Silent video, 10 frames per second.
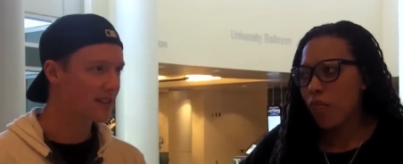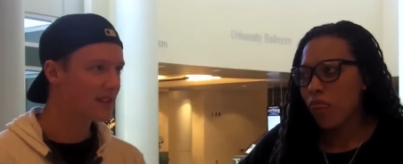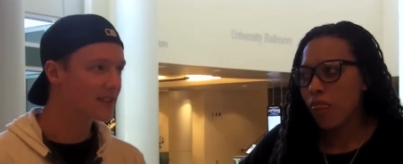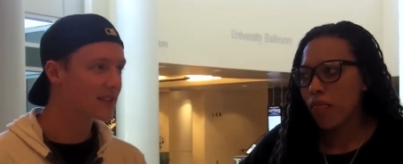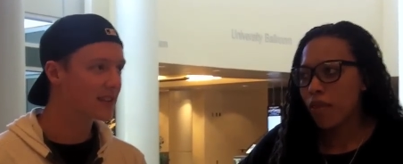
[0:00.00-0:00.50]
Speaker 1: this
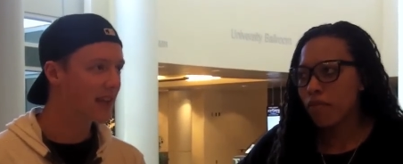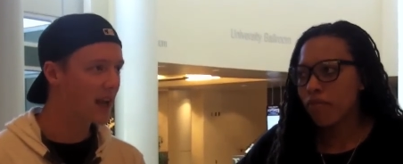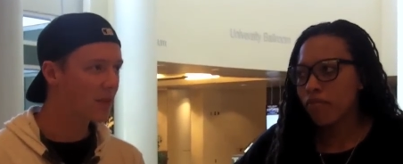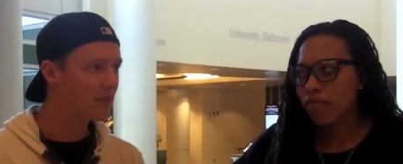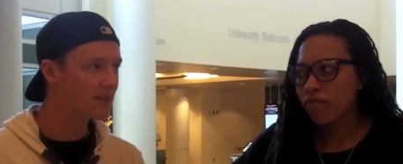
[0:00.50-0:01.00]

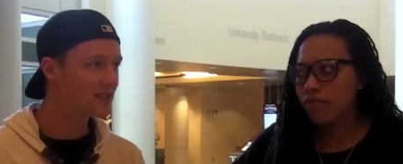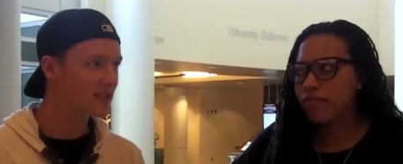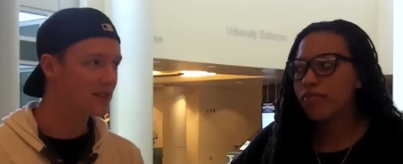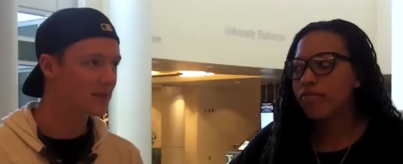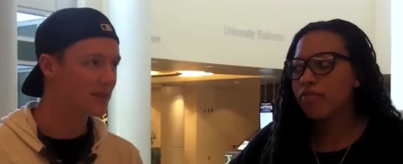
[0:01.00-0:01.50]
campus in
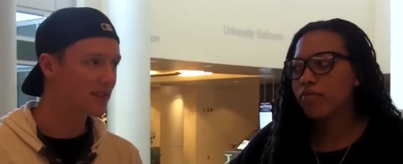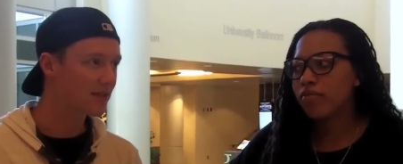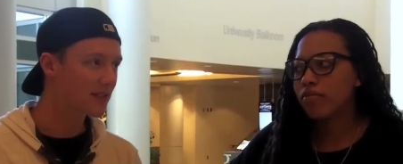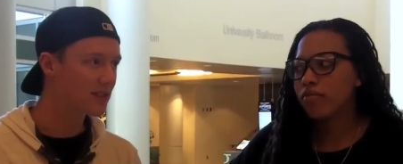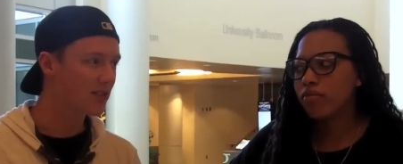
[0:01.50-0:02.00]

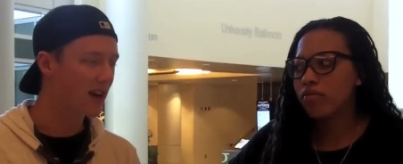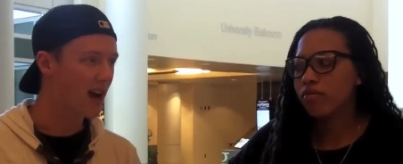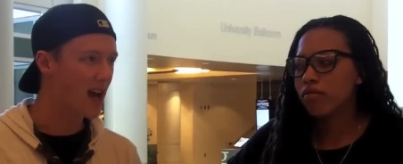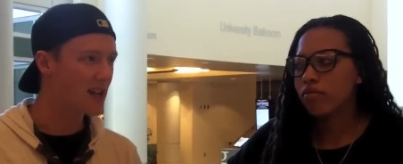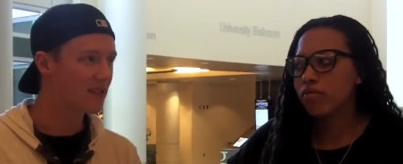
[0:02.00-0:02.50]
specific, so
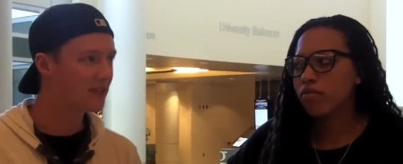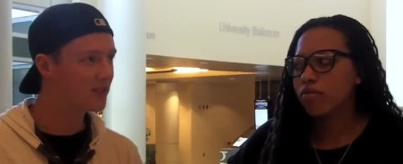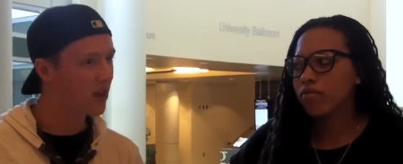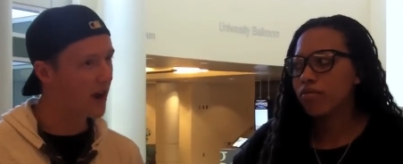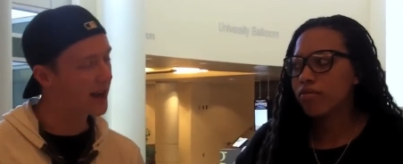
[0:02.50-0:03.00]
I,
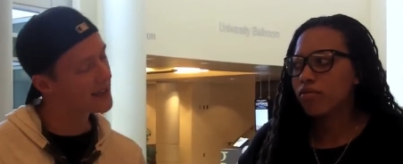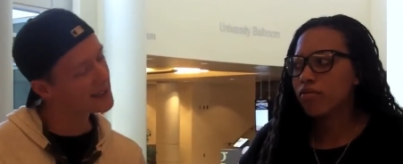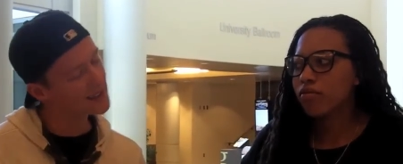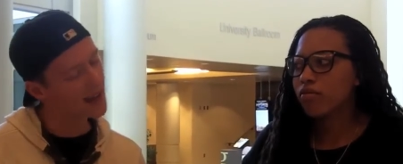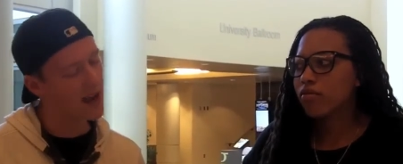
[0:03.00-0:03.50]
I, I can't
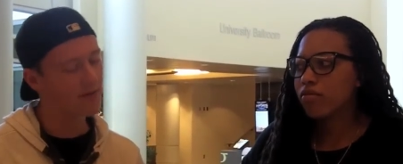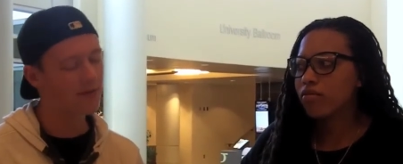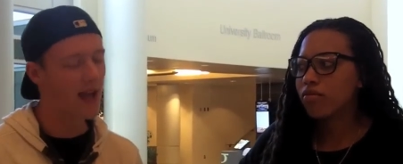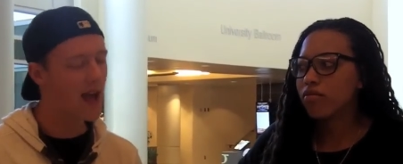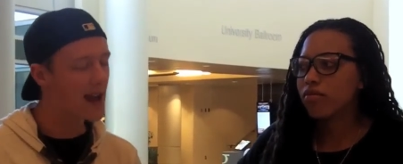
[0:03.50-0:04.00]
say I have
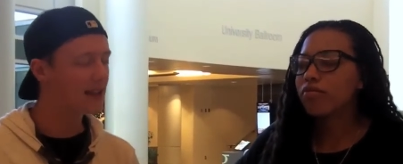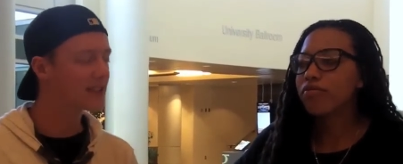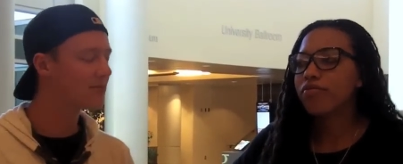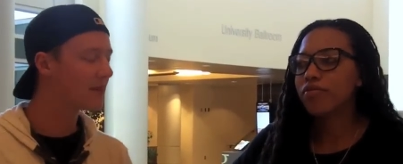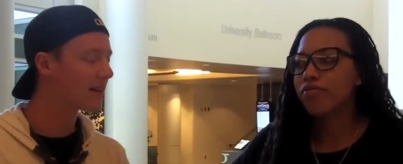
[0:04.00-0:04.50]
that
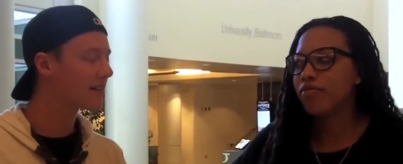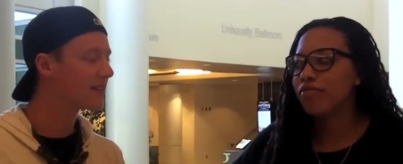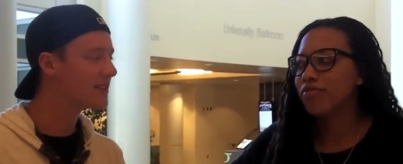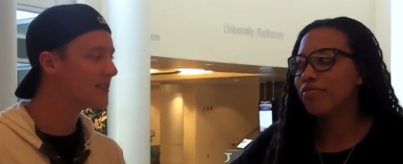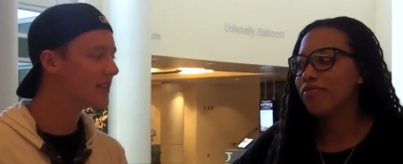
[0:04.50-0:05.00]

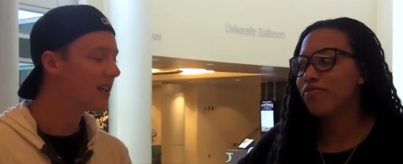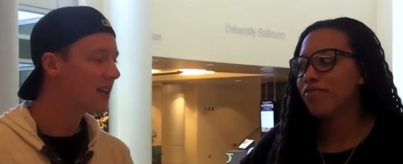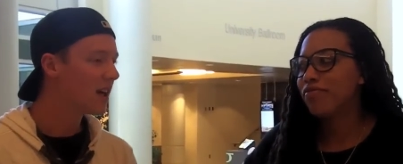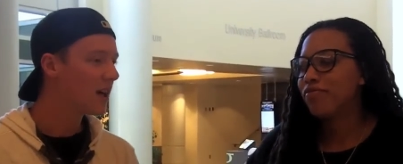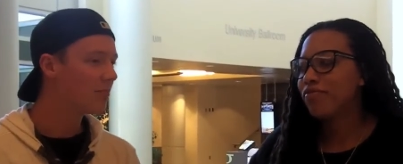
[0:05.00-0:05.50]
experience.
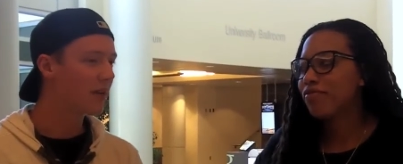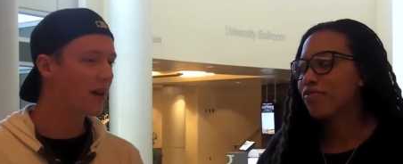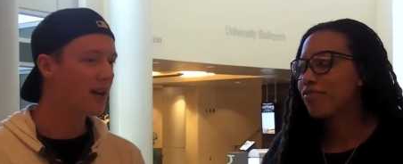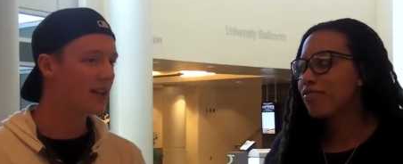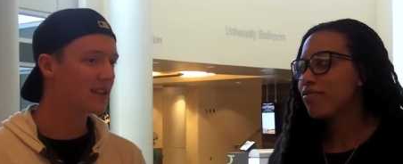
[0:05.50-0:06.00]

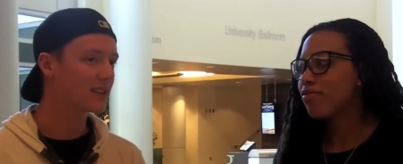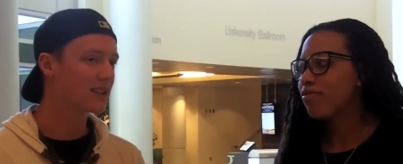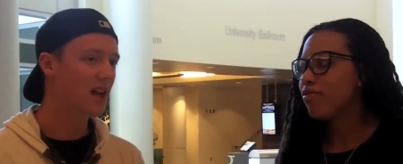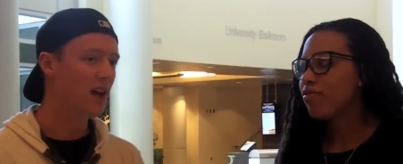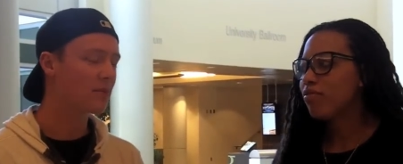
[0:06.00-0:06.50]
But
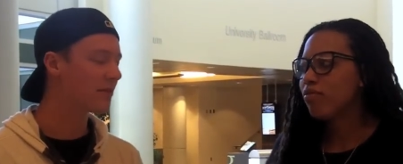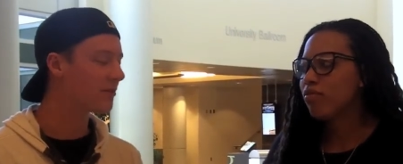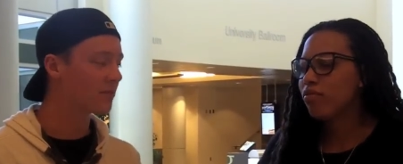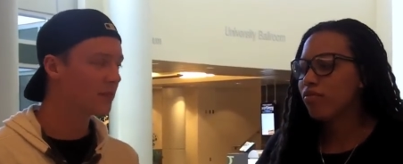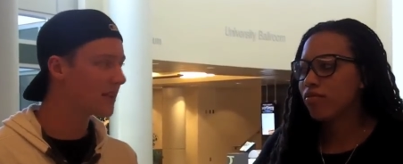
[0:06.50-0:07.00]
I mean, for
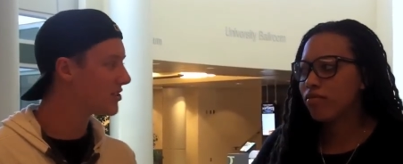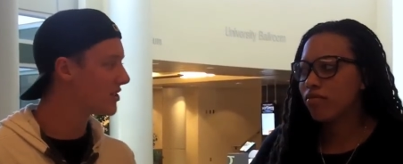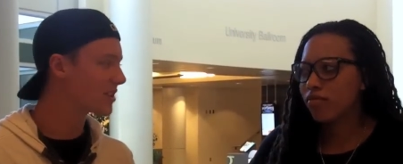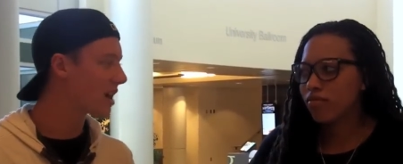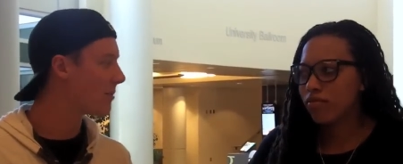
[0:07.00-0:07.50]
me, it's just
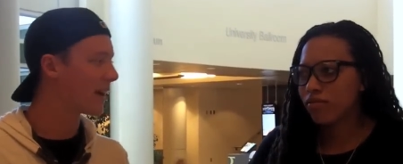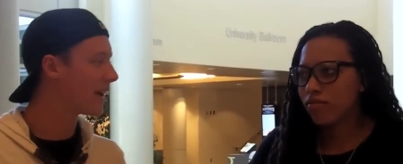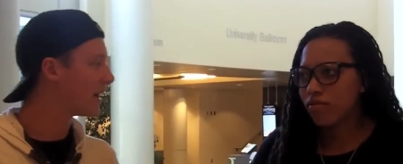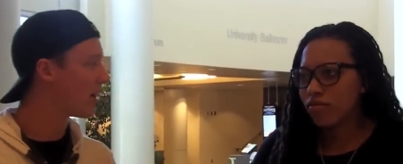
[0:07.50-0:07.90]
coming and